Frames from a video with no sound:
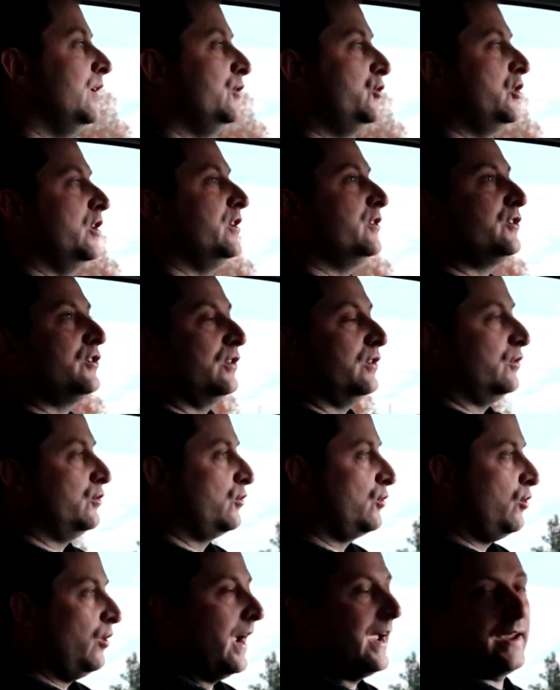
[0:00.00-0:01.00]
just
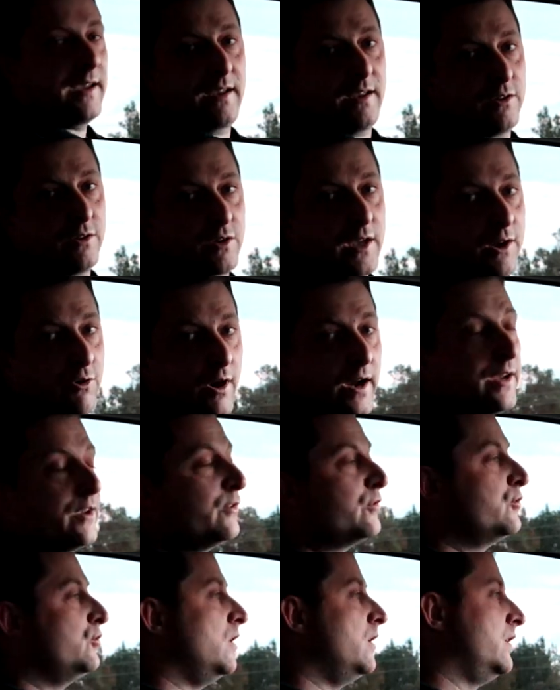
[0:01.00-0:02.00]
crank
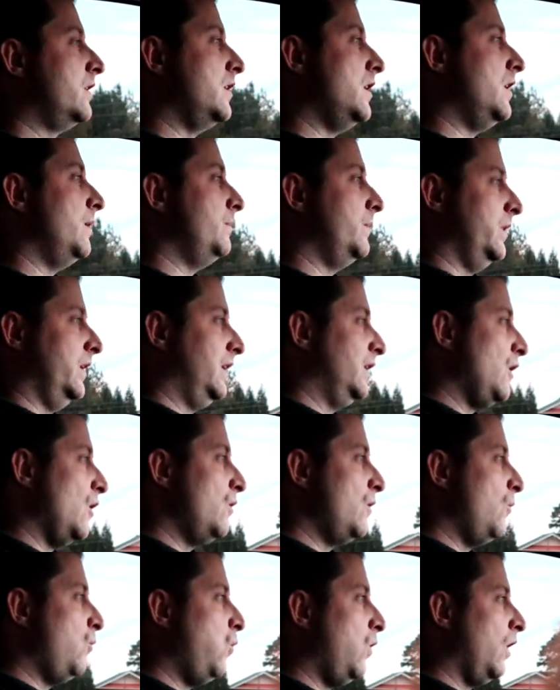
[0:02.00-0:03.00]
your truck up and
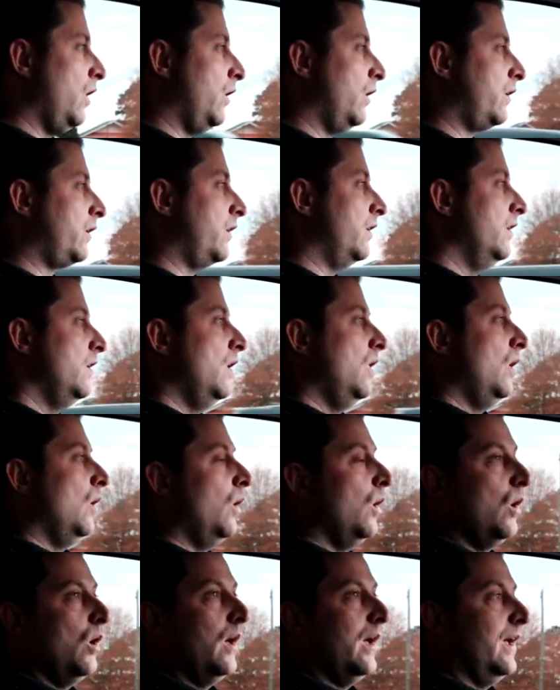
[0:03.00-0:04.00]
go to work
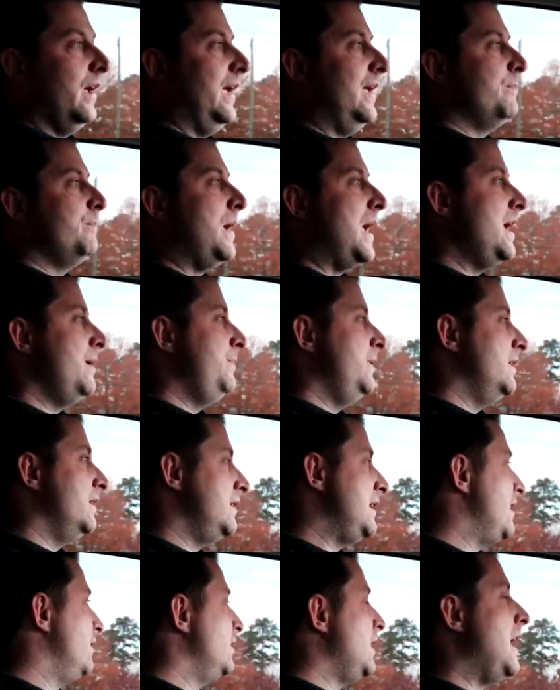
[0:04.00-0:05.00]
and baby it
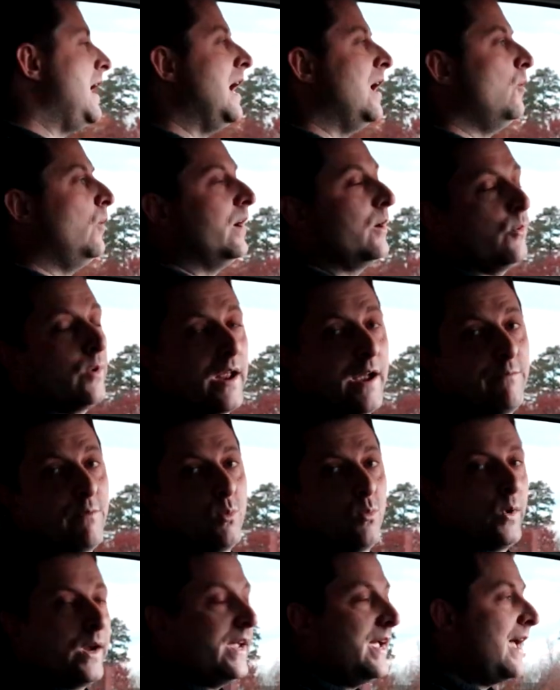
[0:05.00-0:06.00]
down the highway or
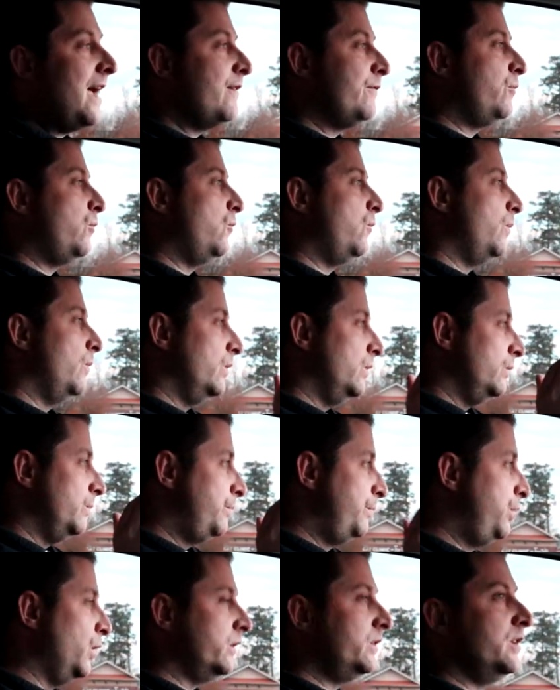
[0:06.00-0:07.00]
whatever. We have
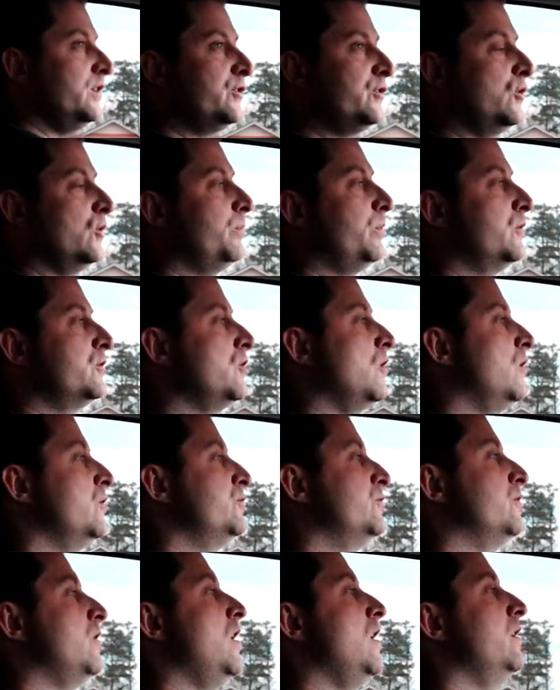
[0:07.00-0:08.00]
put this
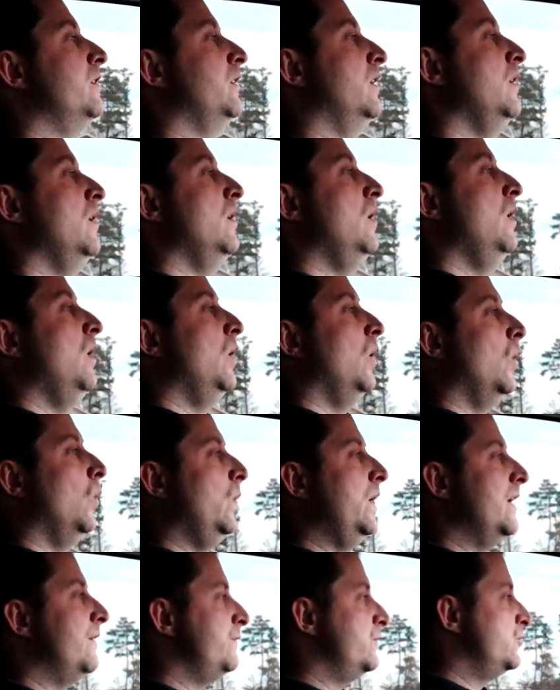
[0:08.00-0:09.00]
supercharger on.
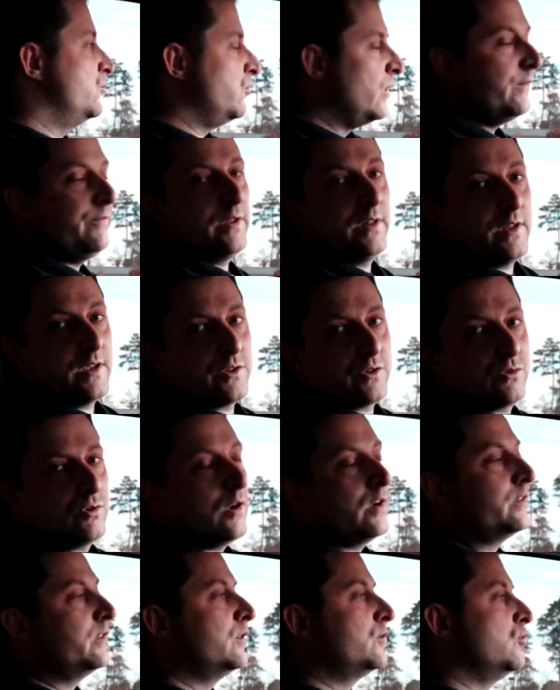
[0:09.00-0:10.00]
We have driven this
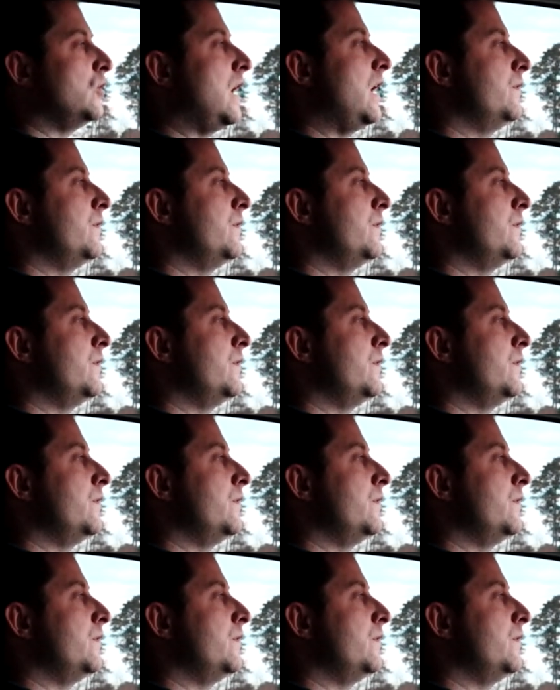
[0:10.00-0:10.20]
truck to